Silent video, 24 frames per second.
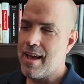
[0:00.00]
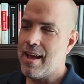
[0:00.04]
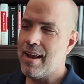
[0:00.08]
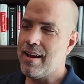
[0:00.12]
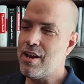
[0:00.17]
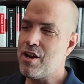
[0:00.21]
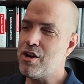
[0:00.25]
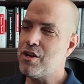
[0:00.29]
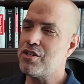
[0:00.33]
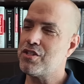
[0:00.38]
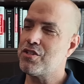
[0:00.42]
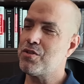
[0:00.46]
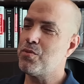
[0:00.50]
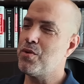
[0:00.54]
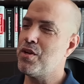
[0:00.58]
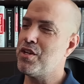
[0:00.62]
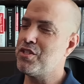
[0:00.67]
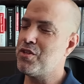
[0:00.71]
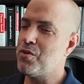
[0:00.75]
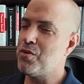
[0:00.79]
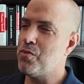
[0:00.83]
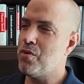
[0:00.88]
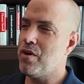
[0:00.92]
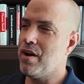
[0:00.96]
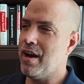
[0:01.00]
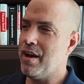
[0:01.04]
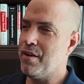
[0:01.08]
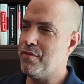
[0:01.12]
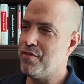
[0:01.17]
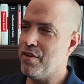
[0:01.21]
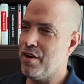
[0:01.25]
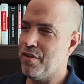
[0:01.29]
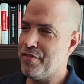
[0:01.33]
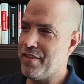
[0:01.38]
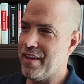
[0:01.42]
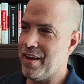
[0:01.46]
And here's the reason why I
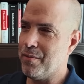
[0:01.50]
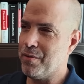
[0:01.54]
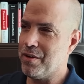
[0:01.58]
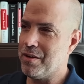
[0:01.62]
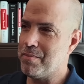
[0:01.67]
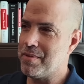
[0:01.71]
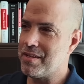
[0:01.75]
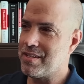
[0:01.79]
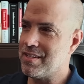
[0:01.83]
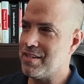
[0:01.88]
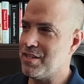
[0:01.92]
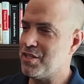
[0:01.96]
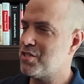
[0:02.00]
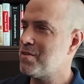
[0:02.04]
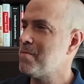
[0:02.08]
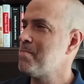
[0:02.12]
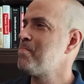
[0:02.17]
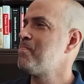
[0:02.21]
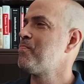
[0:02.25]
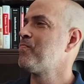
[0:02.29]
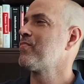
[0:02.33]
felt that way because